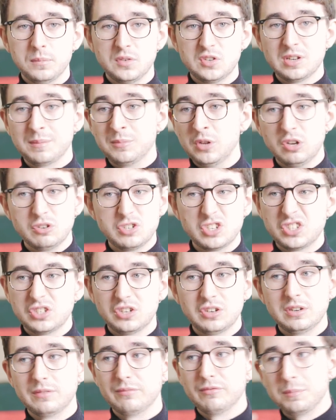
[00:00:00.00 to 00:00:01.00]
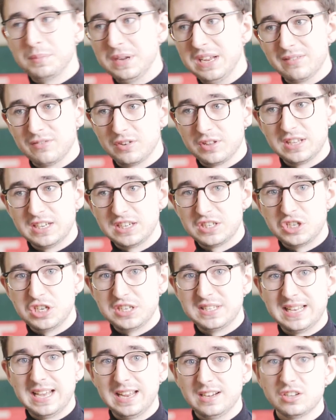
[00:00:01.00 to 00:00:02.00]
So I'm not just going to repeat everything
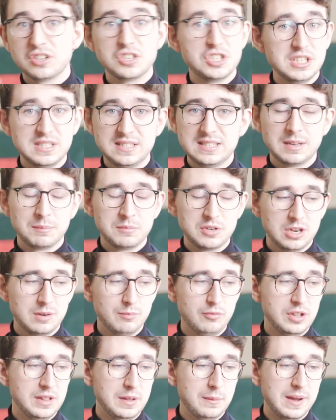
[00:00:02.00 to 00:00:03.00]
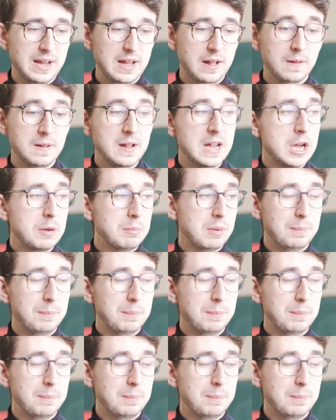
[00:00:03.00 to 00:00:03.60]
she said because she summed it up really well.